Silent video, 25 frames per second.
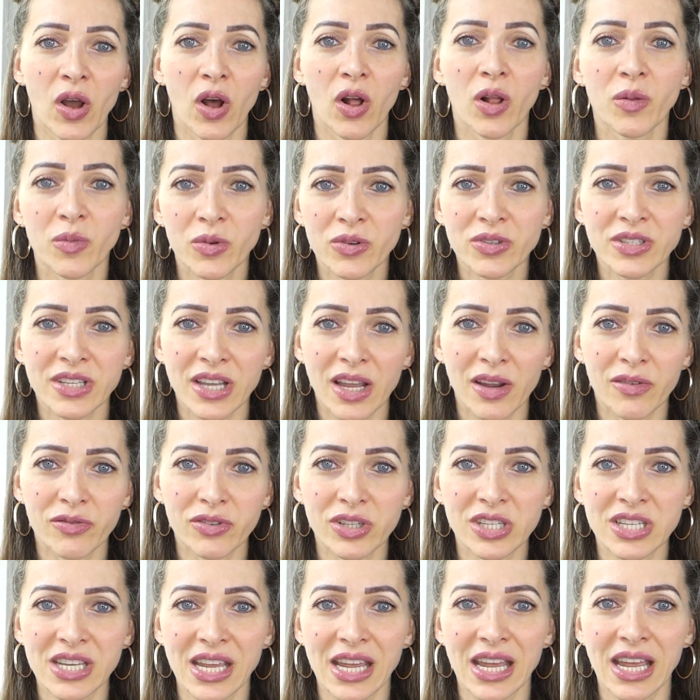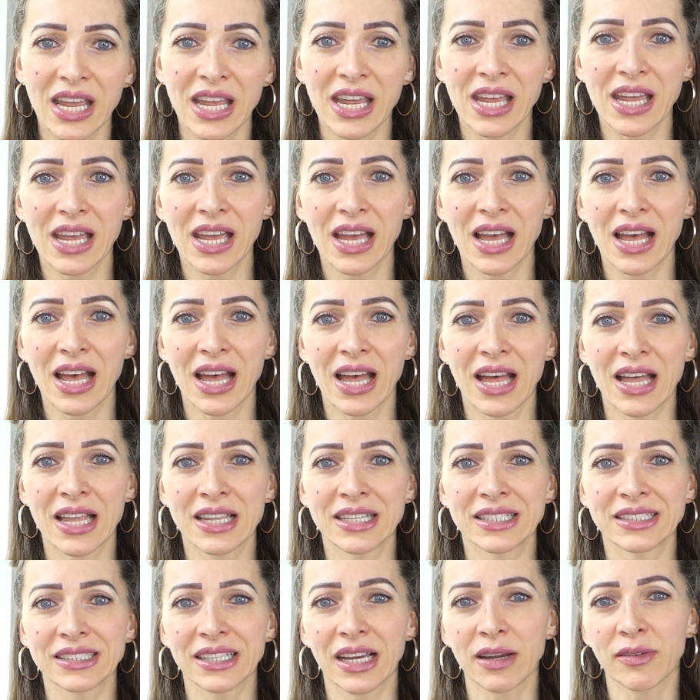almost every day
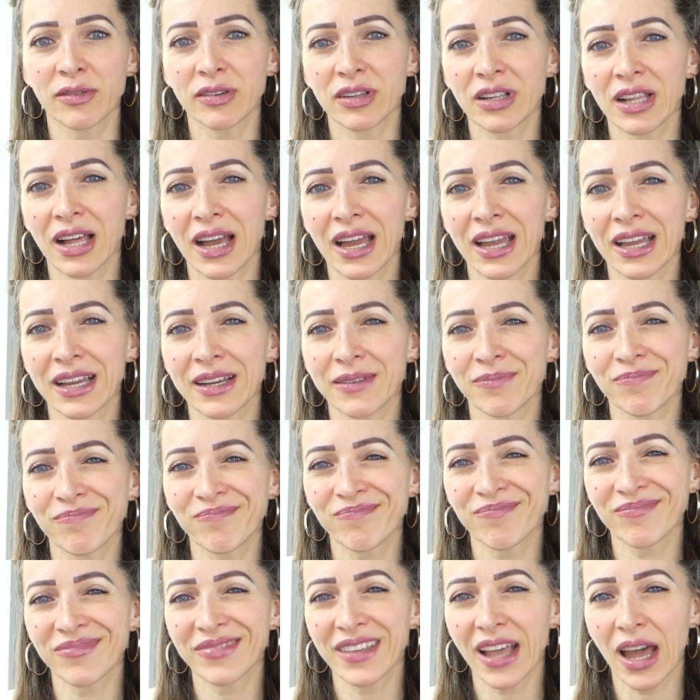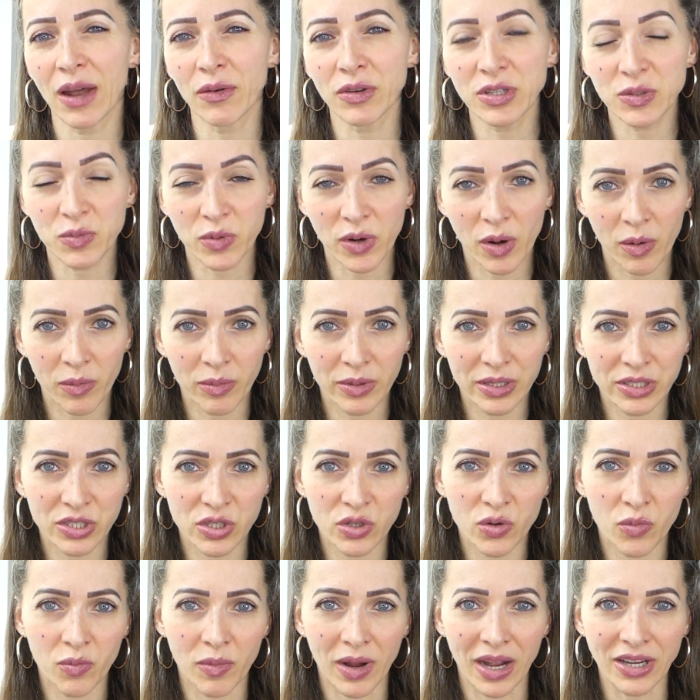and I feel like mm, that was probably
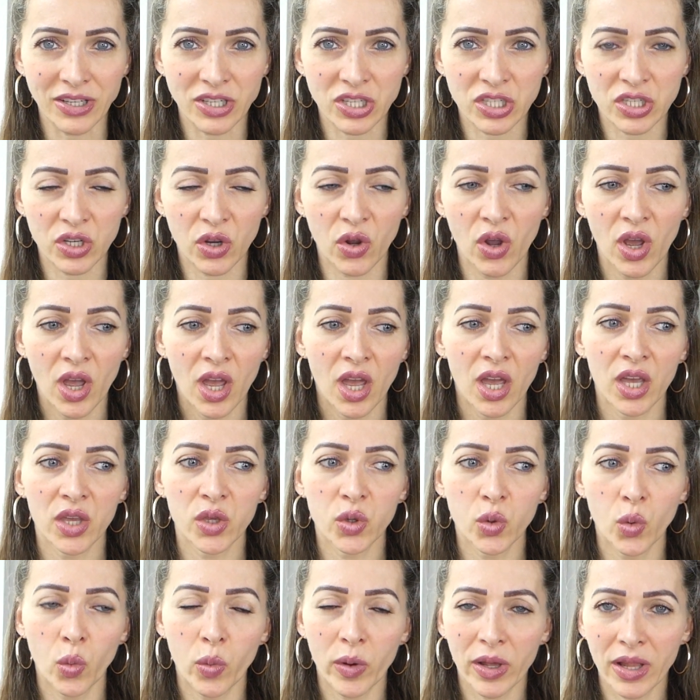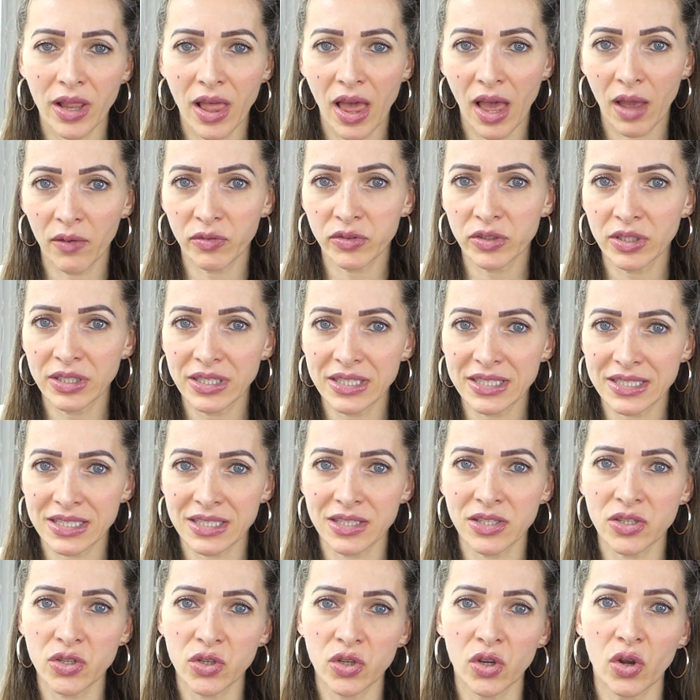too much so you will have to
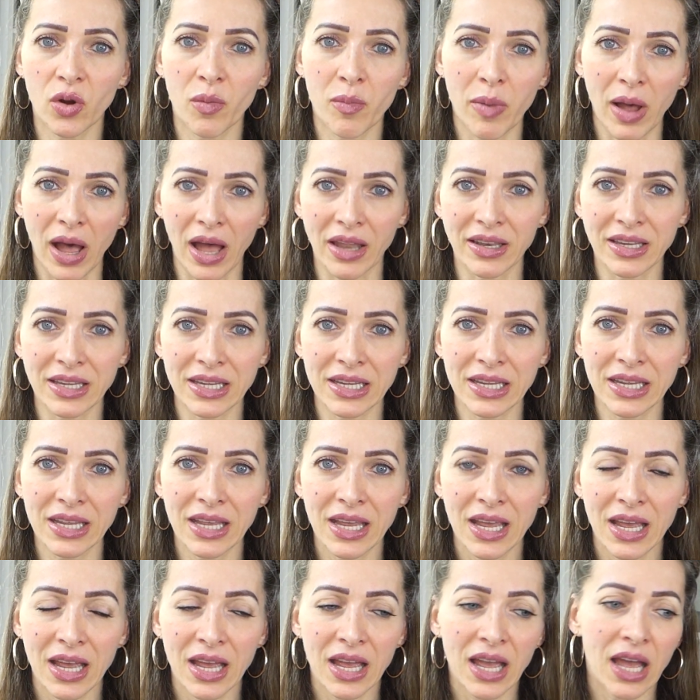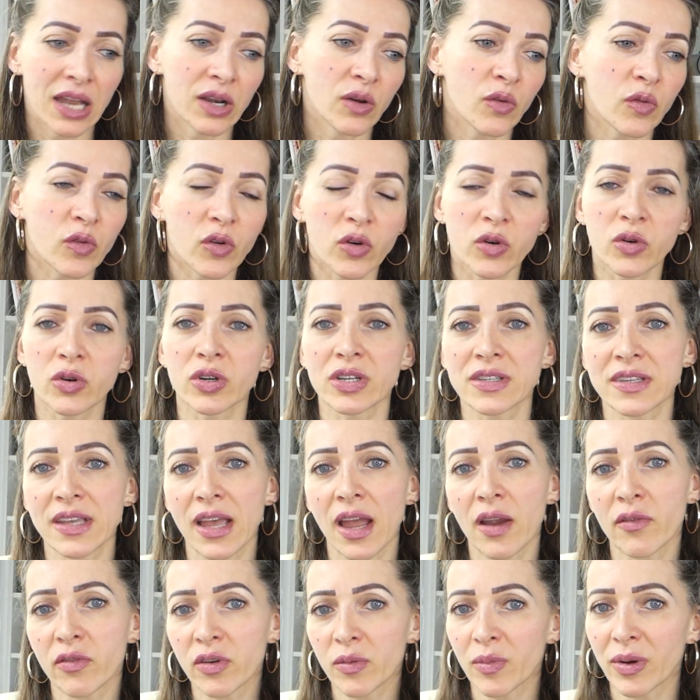listen to your body and of course
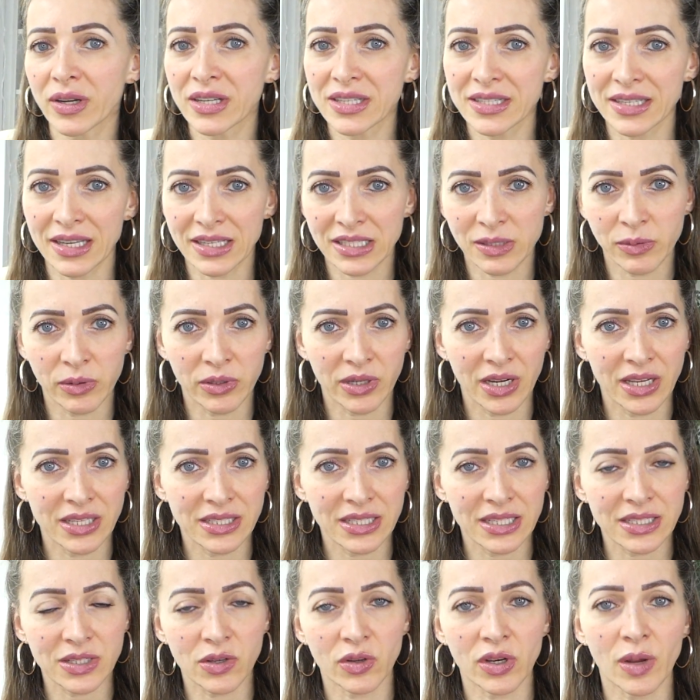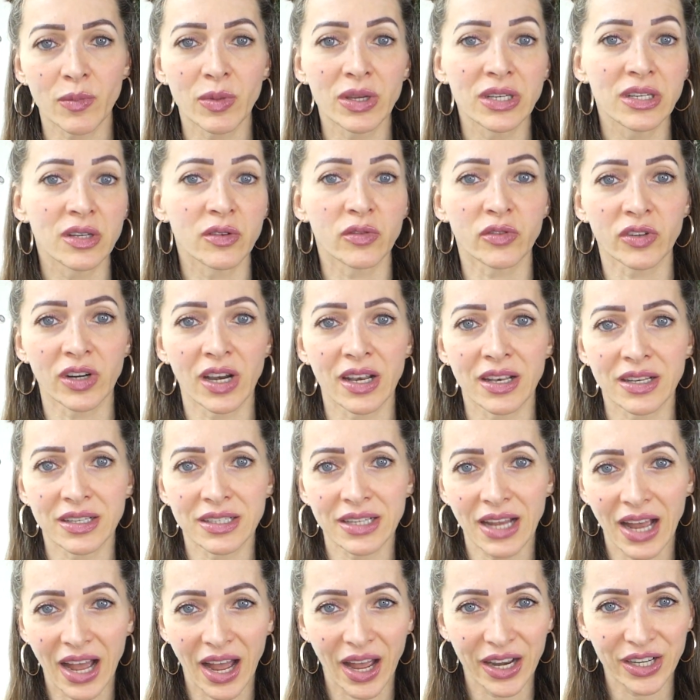everybody's experience is gonna be
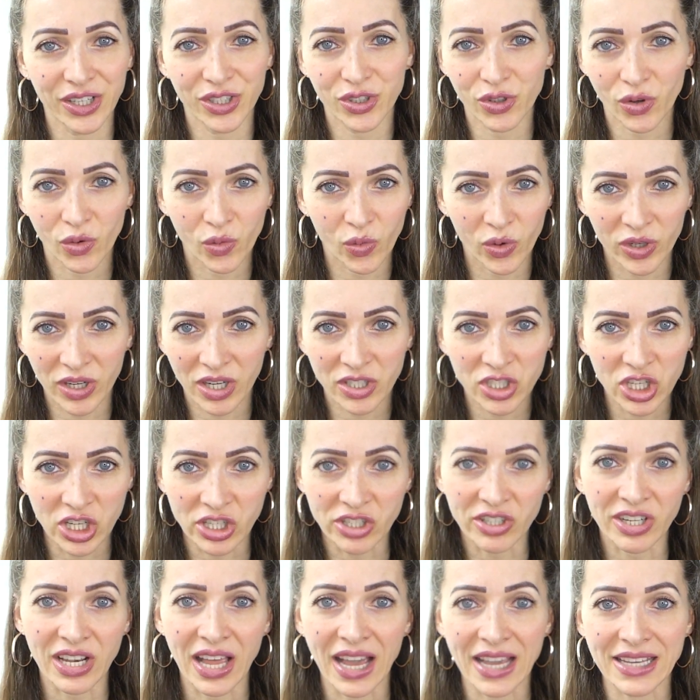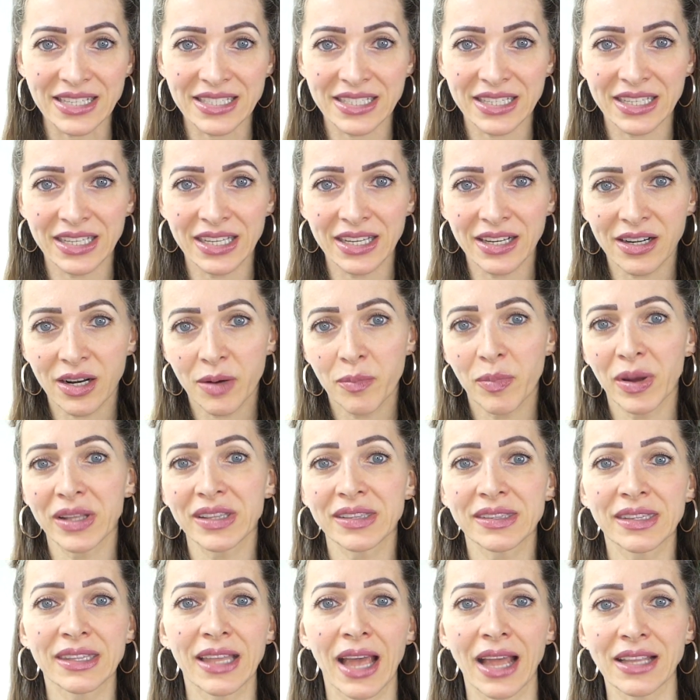different I don't want to generalize here
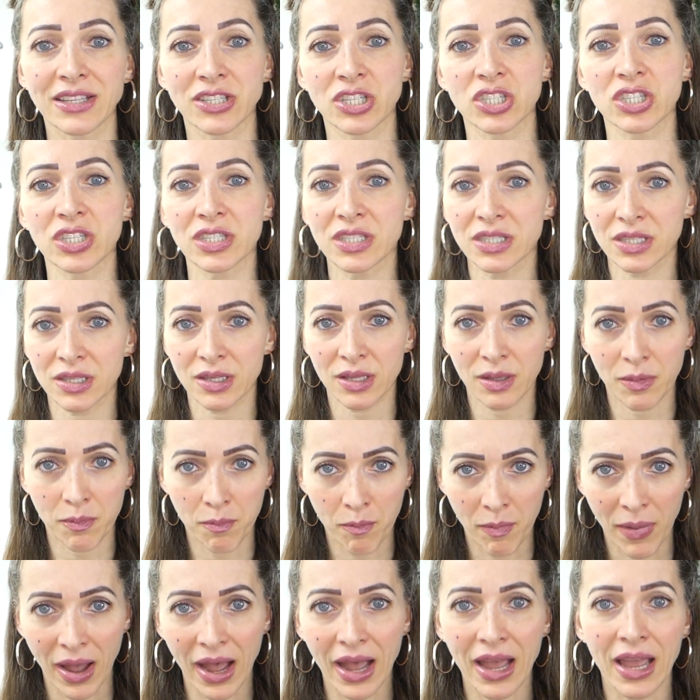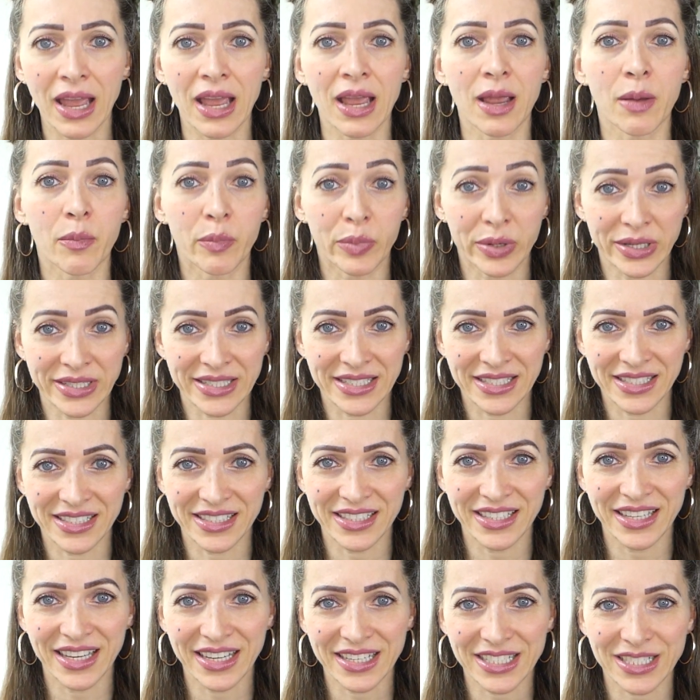but that's just my
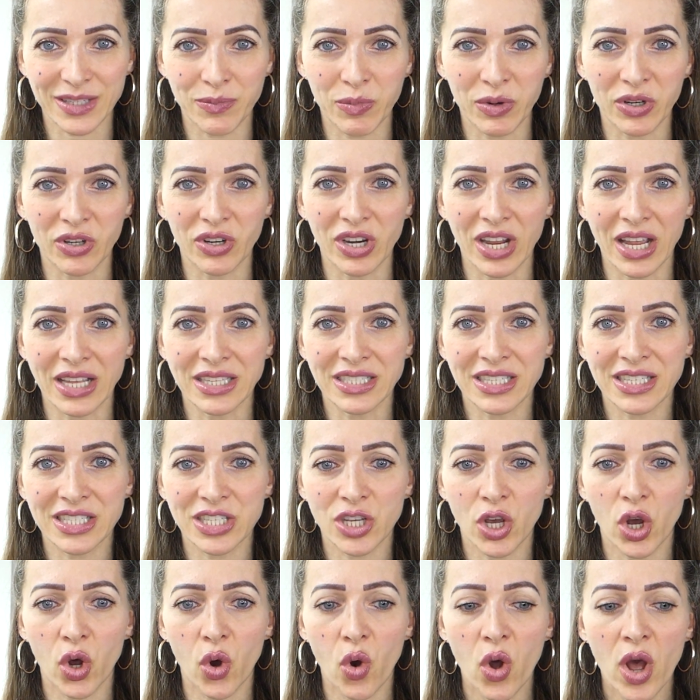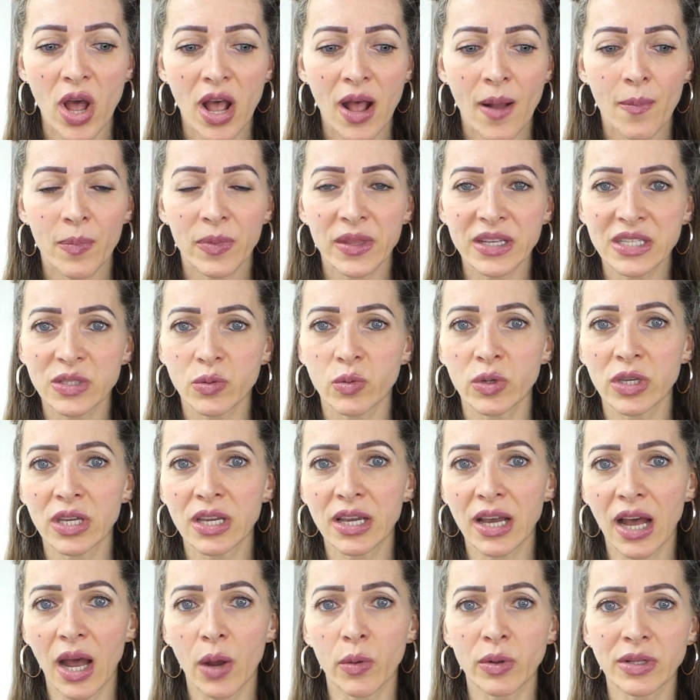personal experience so this
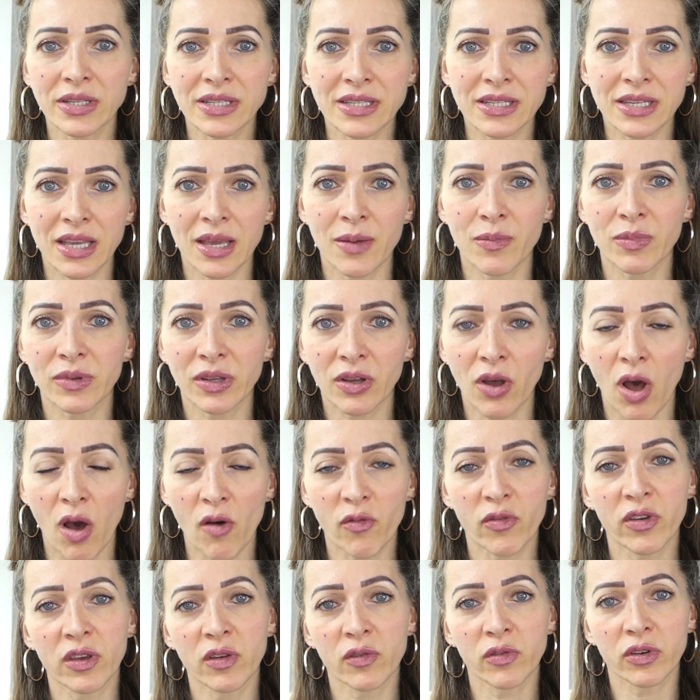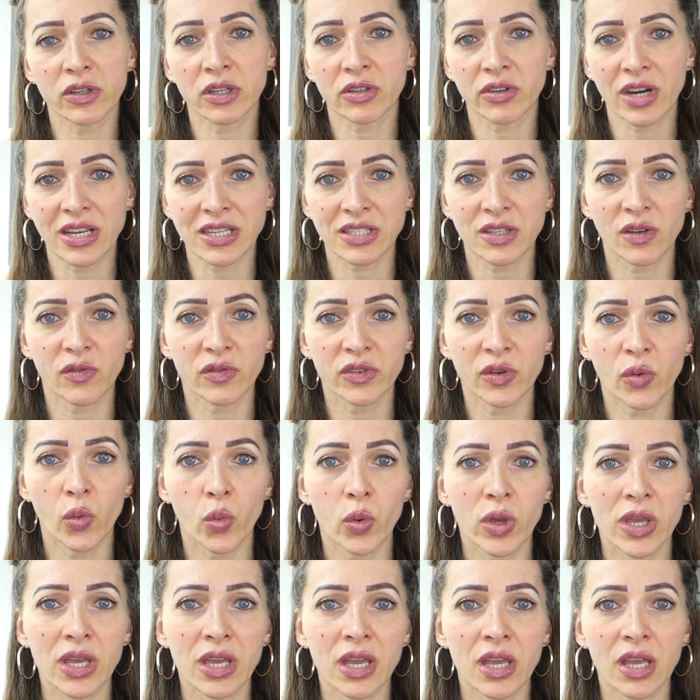week I will skip the coffee for the rest of the
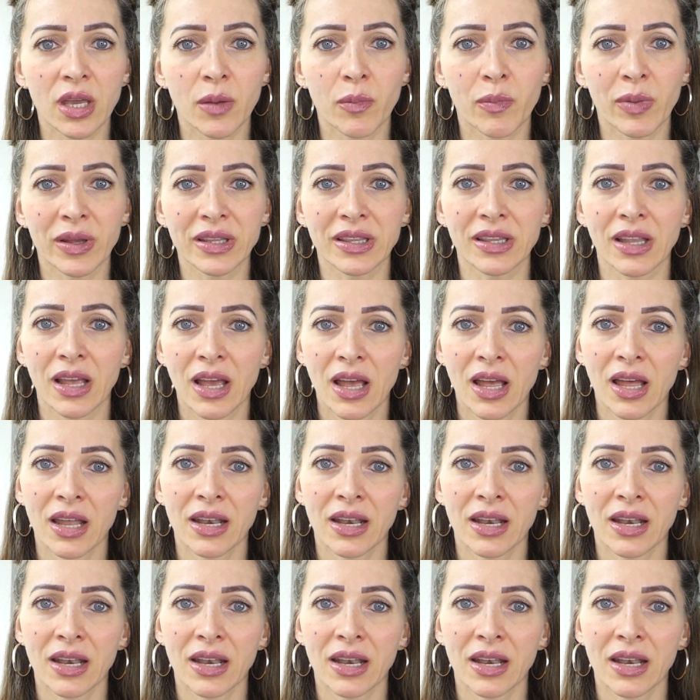week but